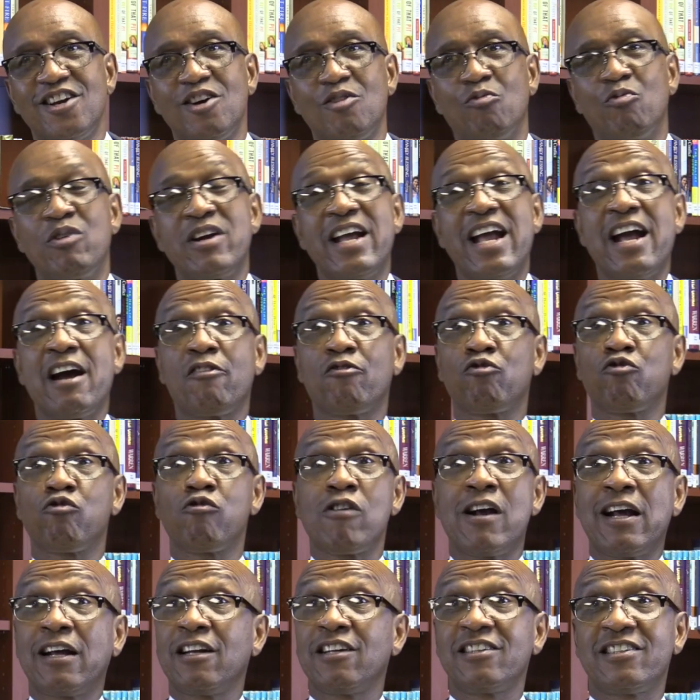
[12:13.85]
we have
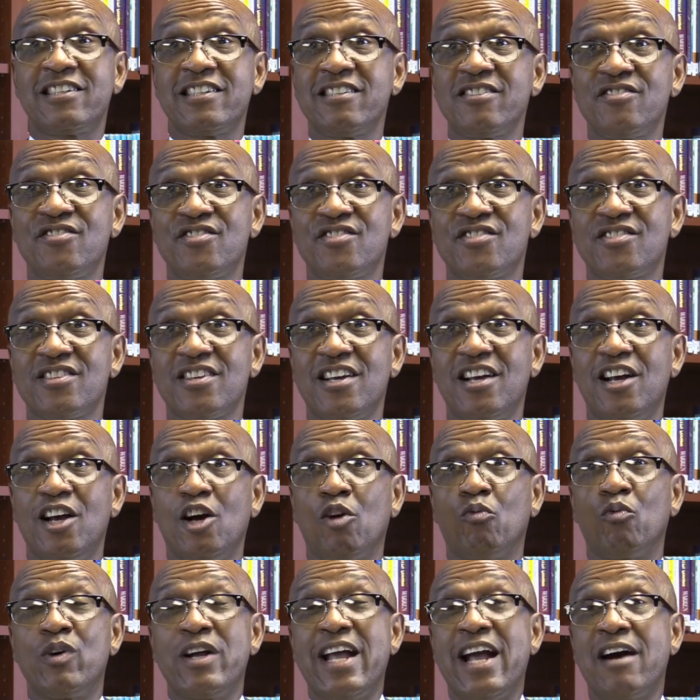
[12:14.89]
relatives,
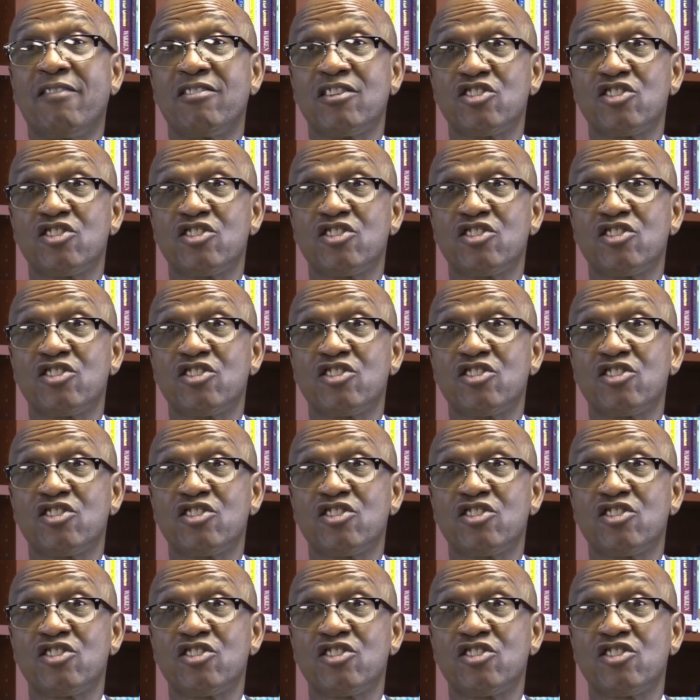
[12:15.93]
we have